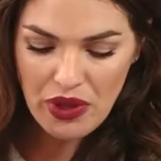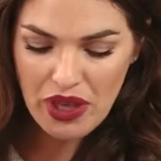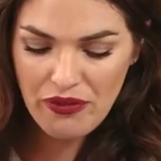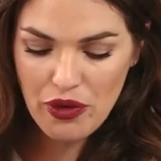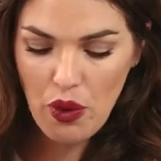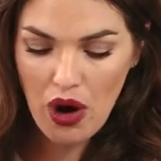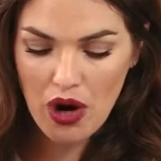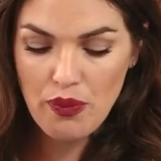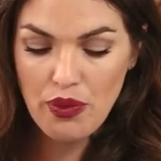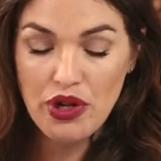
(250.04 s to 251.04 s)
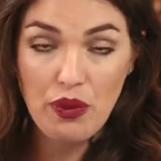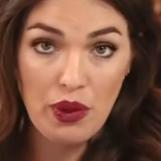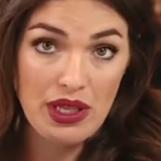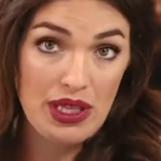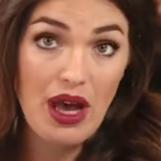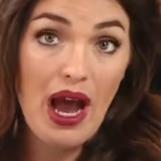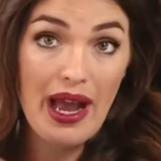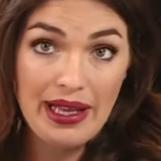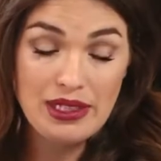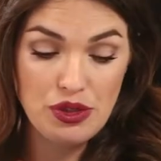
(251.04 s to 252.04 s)
if you are pretty oily,
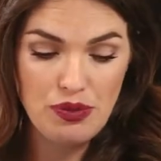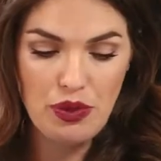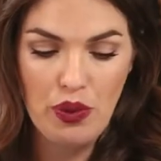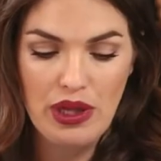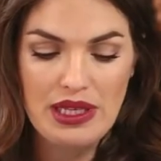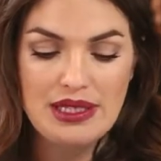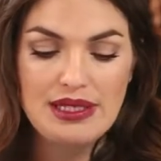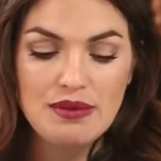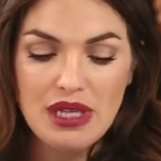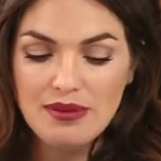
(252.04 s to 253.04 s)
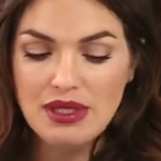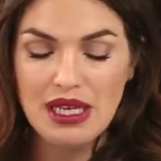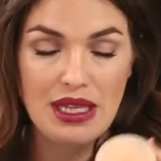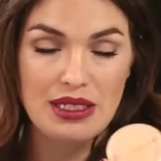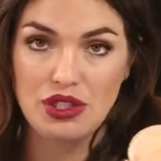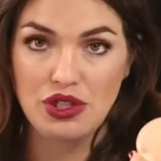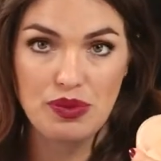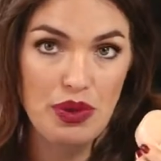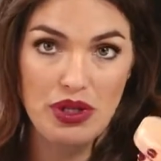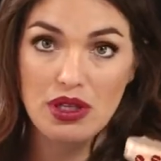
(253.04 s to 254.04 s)
I get super oily, sometimes I like to
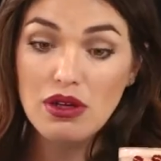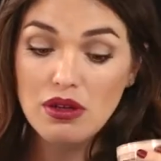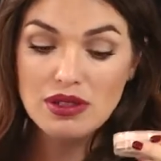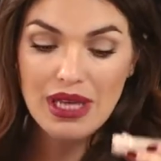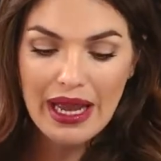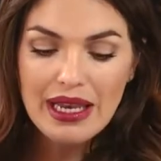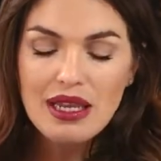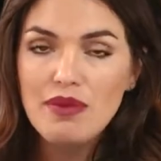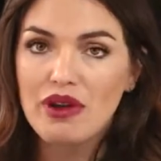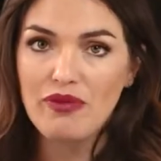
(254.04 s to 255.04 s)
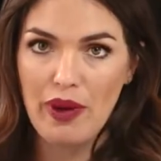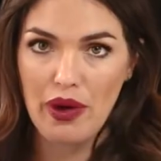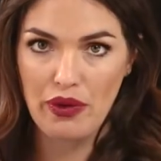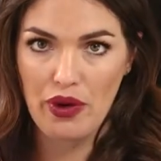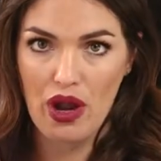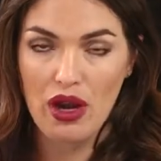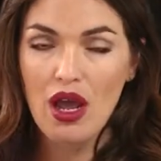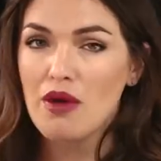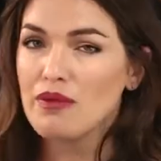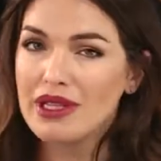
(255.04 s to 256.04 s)
just put a little tiny bit of powder on,
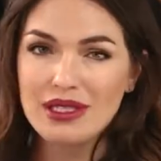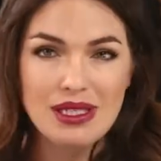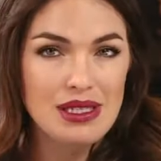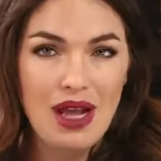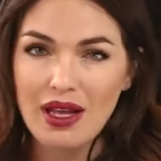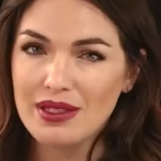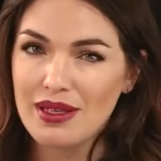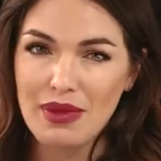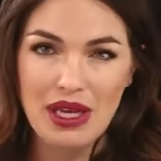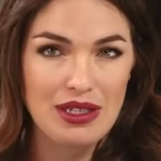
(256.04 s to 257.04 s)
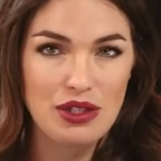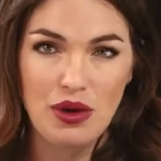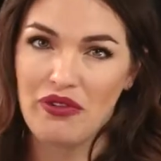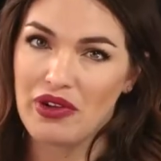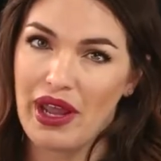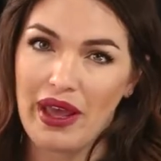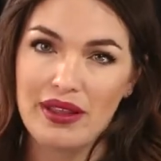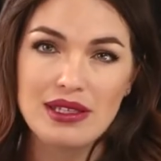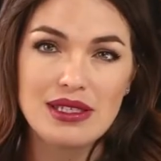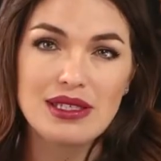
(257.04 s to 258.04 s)
but this is not something I do every day.
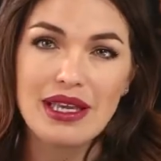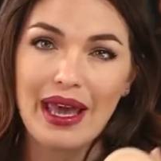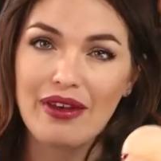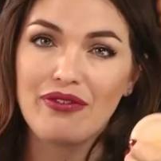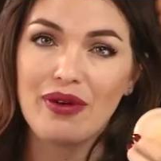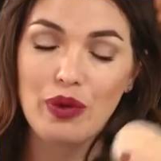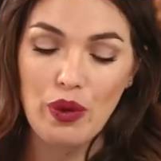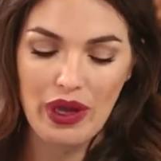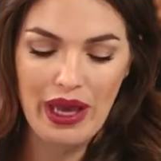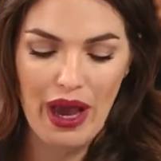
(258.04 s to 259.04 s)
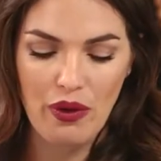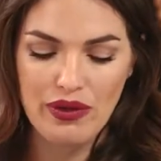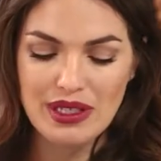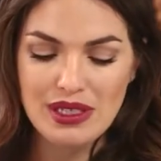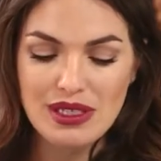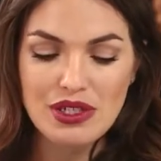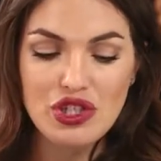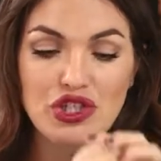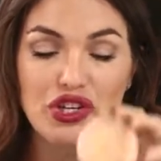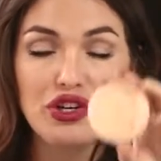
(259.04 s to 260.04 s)
This is, again, if I'm going out, and this is a
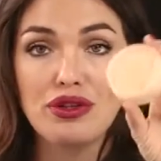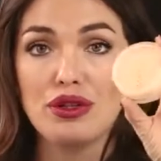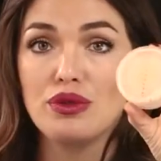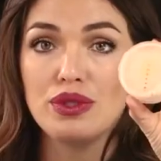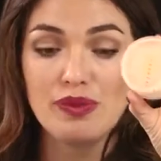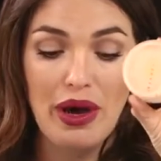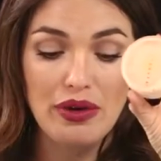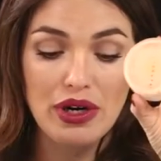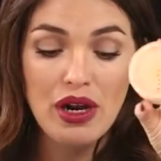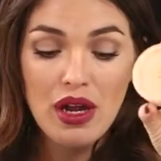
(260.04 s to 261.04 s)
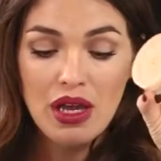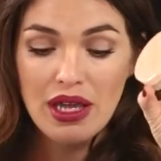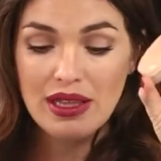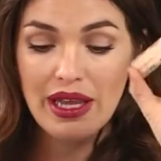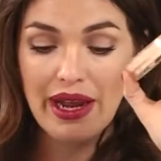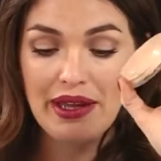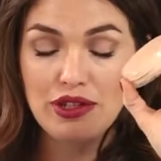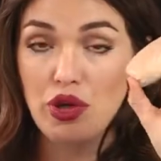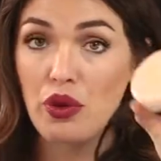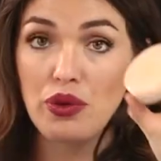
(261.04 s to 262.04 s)
sheer loose powder that I
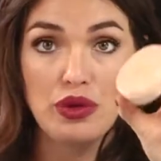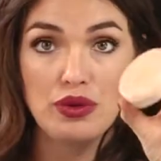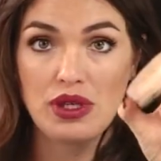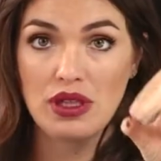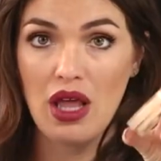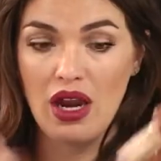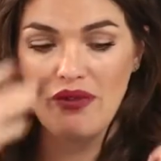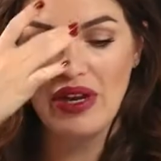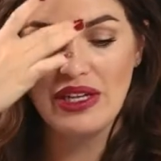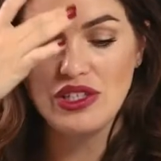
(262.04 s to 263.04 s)
don't use a lot of, and I